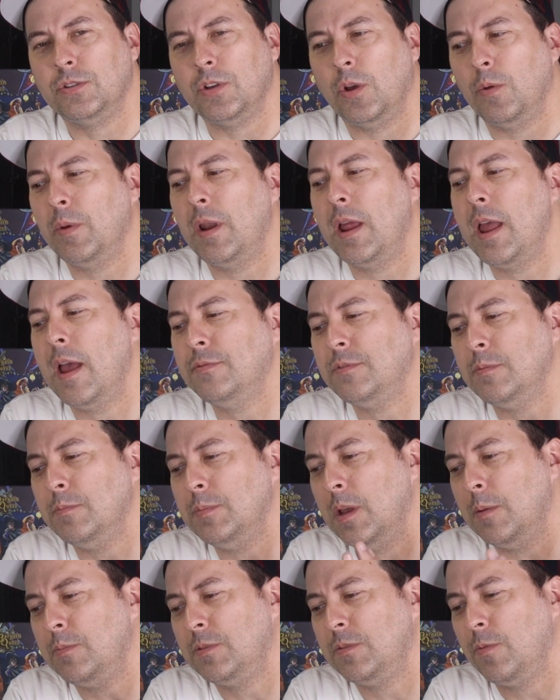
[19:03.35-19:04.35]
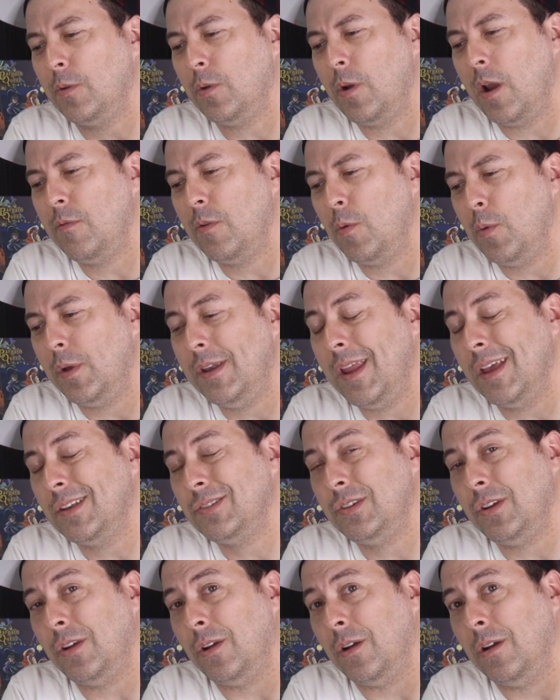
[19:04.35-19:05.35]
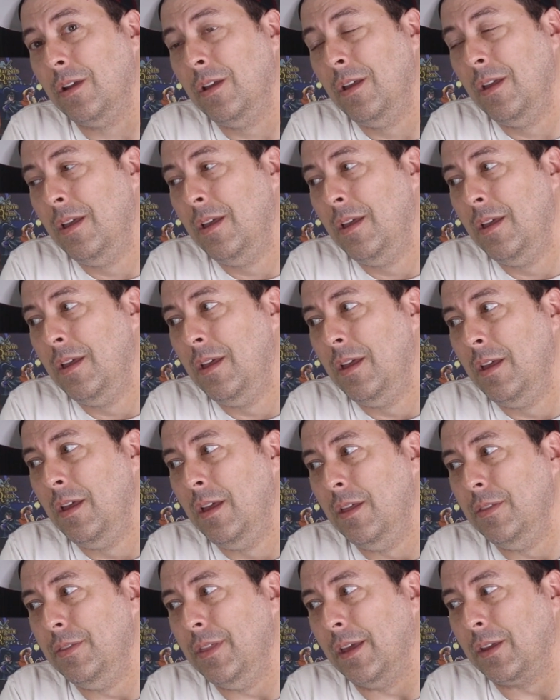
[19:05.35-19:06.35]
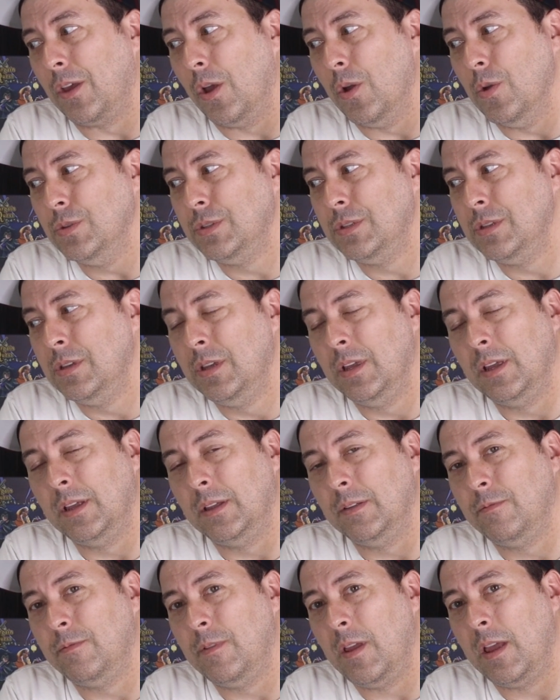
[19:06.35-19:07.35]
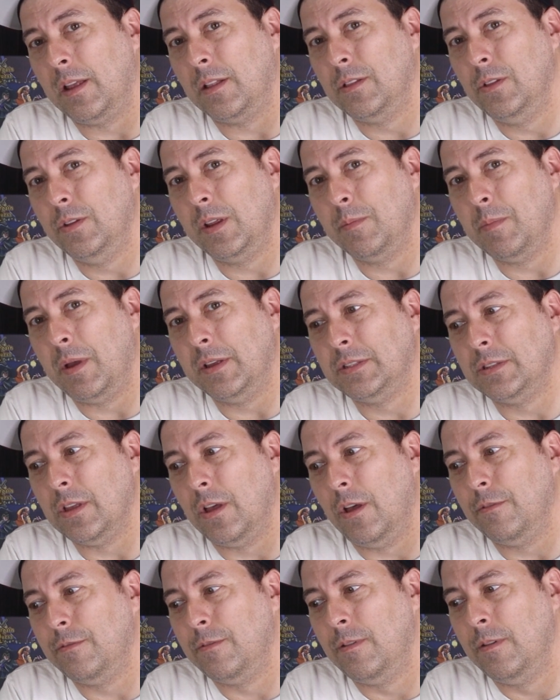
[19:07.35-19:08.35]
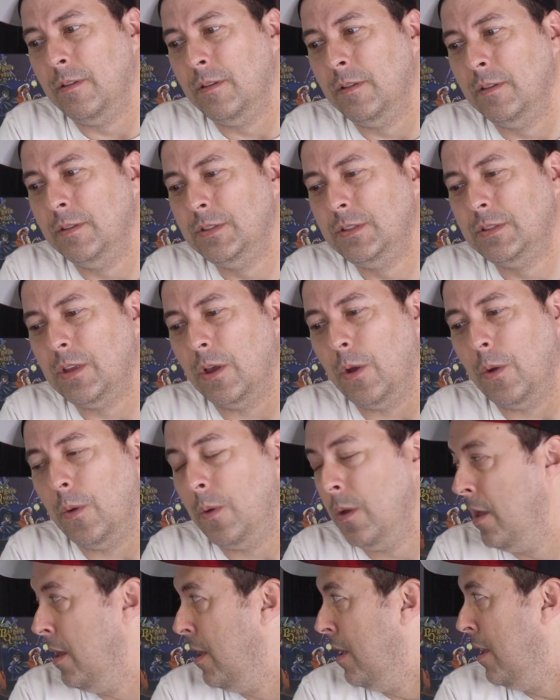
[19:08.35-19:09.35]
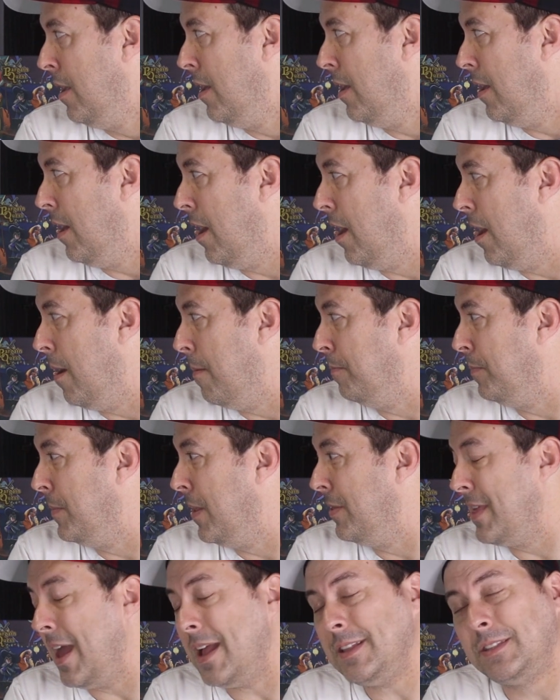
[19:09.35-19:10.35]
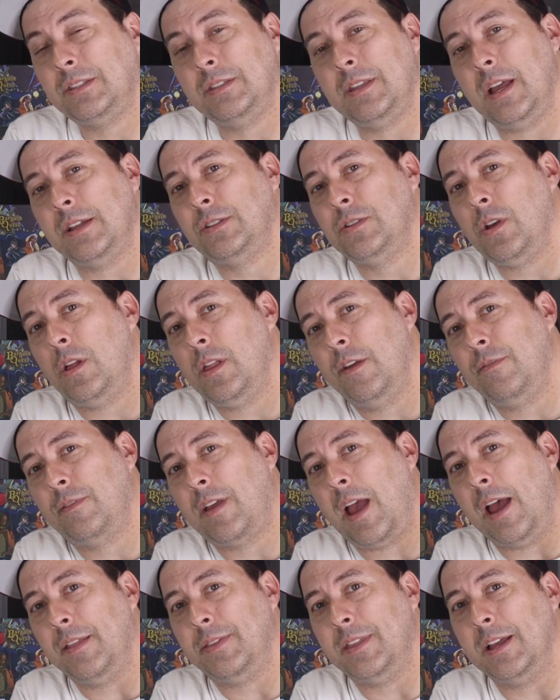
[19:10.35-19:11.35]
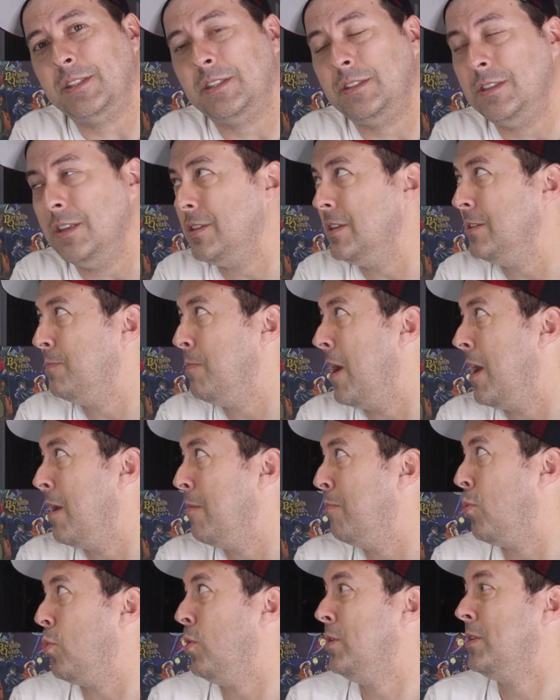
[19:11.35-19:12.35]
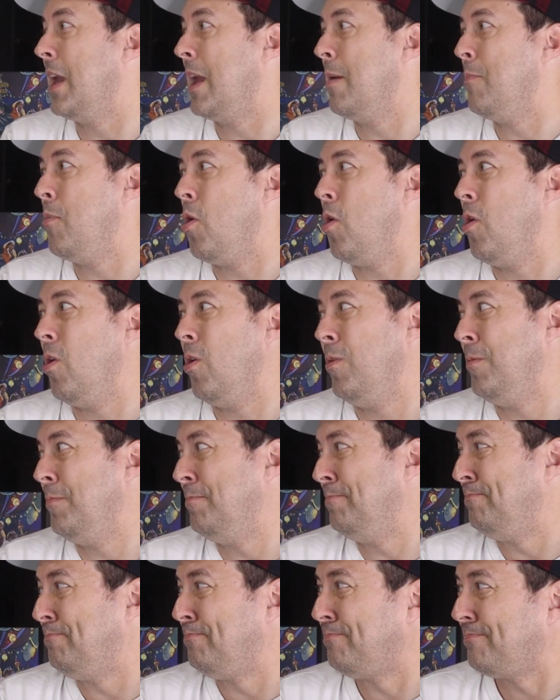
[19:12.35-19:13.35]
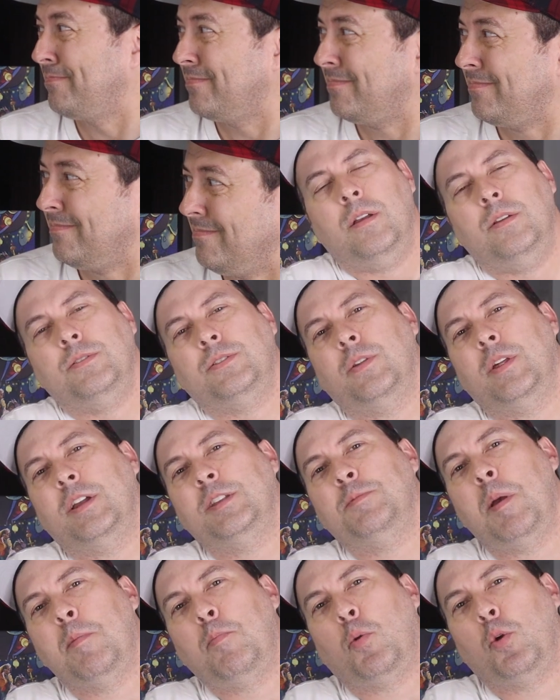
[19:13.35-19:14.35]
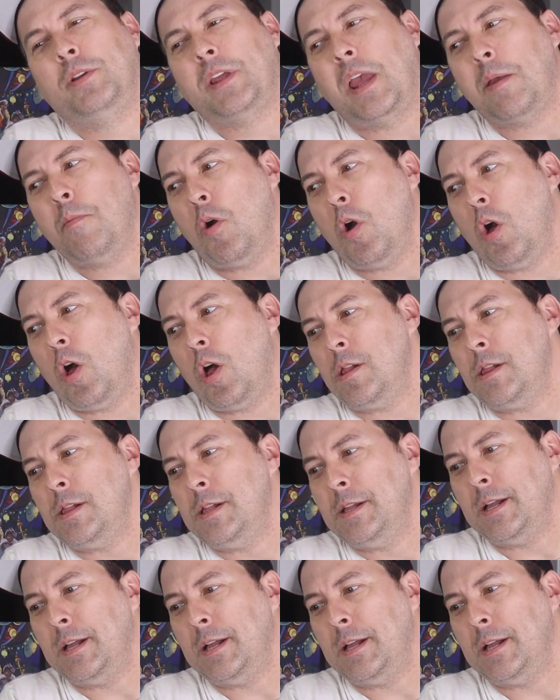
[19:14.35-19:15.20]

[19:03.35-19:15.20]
So I'm gonna have some tips for everyone next year that goes, including myself. So that's all I've got. This is my board game haul. So that's my board game haul.